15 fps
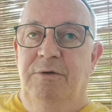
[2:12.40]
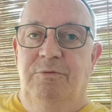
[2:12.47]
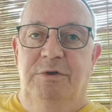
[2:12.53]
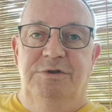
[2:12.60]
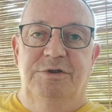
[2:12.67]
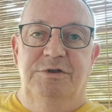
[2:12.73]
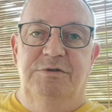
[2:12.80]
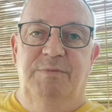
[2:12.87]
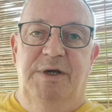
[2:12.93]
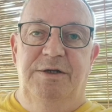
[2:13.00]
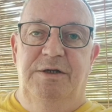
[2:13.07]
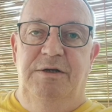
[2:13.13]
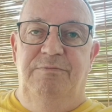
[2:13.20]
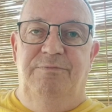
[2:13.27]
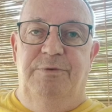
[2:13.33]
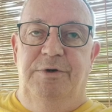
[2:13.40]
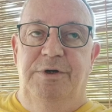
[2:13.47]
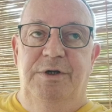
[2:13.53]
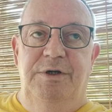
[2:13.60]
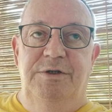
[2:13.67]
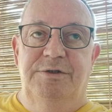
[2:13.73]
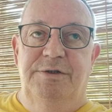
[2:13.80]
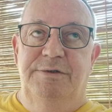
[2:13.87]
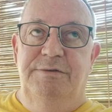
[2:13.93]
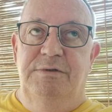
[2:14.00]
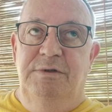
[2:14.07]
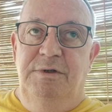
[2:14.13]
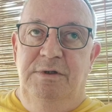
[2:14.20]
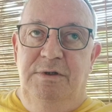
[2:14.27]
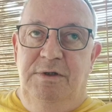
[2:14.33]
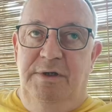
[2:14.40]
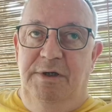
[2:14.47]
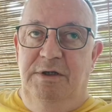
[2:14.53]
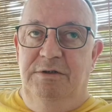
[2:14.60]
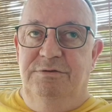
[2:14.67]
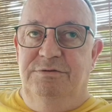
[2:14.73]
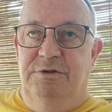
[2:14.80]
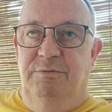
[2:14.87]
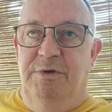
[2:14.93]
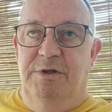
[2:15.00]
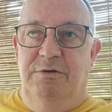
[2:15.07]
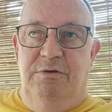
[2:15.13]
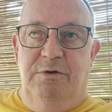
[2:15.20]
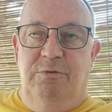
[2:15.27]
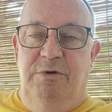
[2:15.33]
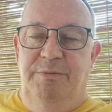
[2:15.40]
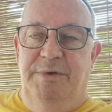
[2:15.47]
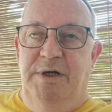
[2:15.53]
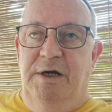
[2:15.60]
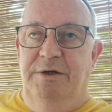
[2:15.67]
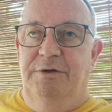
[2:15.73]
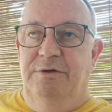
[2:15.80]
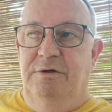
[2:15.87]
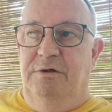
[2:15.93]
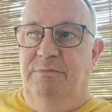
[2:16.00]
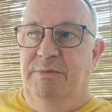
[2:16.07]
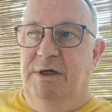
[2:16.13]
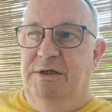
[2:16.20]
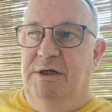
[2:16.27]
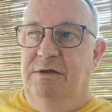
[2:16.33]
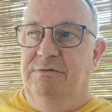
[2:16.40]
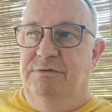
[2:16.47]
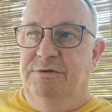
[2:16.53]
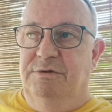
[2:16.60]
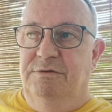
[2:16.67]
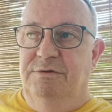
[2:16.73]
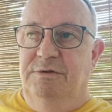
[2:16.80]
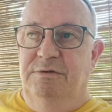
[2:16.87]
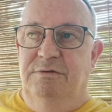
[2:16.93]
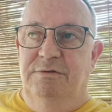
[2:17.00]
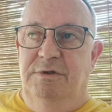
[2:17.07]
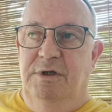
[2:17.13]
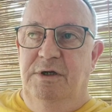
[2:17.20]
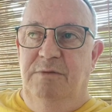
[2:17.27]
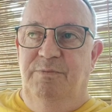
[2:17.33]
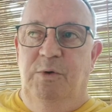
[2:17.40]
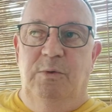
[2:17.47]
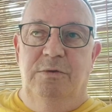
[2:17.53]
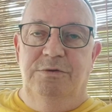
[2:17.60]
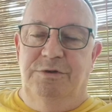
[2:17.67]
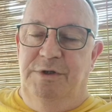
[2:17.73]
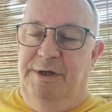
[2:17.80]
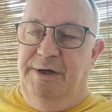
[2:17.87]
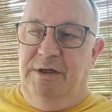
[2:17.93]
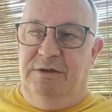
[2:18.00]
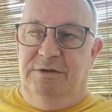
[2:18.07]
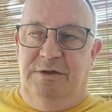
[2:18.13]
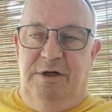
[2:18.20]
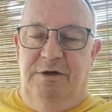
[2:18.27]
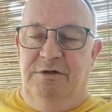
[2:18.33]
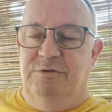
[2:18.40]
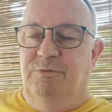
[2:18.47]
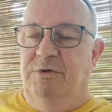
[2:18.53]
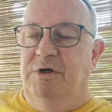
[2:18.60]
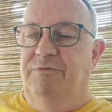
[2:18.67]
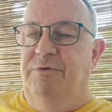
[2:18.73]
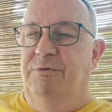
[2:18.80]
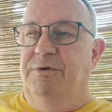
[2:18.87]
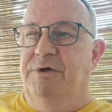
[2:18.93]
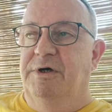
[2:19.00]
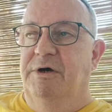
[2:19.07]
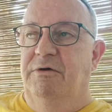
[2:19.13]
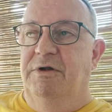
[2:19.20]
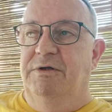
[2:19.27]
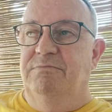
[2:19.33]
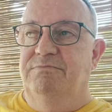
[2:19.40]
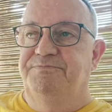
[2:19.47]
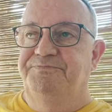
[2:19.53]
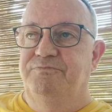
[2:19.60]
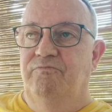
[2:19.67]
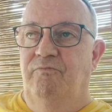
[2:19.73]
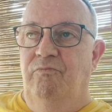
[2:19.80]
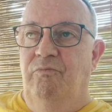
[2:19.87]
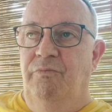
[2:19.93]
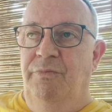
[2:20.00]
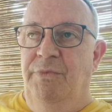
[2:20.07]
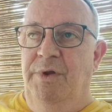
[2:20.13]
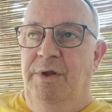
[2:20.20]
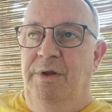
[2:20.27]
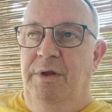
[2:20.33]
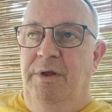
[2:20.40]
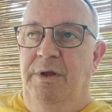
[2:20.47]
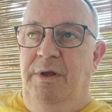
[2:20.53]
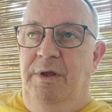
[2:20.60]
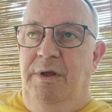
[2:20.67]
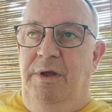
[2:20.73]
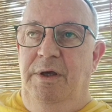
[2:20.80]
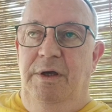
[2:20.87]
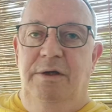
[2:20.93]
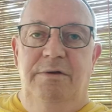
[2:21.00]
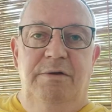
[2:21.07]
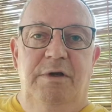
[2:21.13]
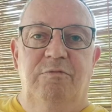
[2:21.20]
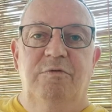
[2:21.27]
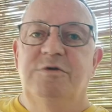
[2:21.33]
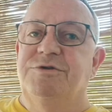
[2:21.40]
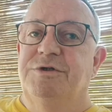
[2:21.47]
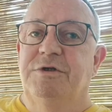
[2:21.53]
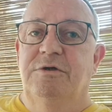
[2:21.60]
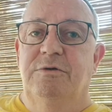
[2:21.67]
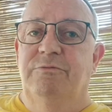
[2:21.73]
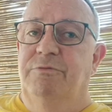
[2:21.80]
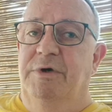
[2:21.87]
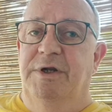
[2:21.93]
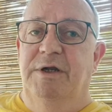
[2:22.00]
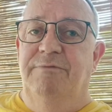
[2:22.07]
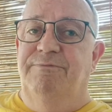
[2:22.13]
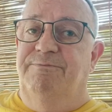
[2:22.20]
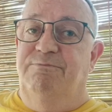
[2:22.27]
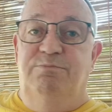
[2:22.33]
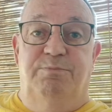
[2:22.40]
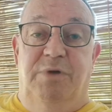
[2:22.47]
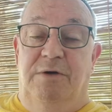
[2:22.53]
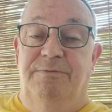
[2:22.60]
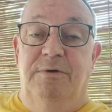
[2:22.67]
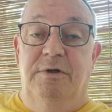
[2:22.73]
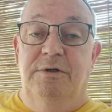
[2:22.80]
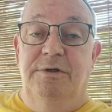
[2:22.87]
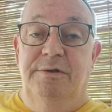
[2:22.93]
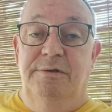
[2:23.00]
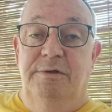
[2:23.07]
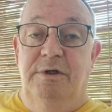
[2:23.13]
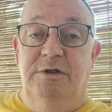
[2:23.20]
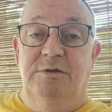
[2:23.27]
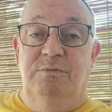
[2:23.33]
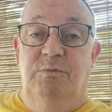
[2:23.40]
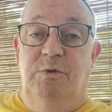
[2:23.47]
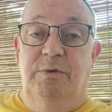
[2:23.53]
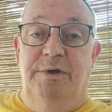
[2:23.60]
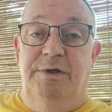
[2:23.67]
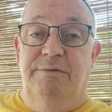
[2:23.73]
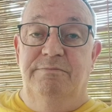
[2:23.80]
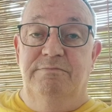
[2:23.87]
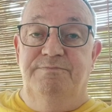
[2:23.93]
which is my deep freeze and some other equipment out here on my porch, deck, terrace, whatever you want to call it. And it was still running perfectly the next morning.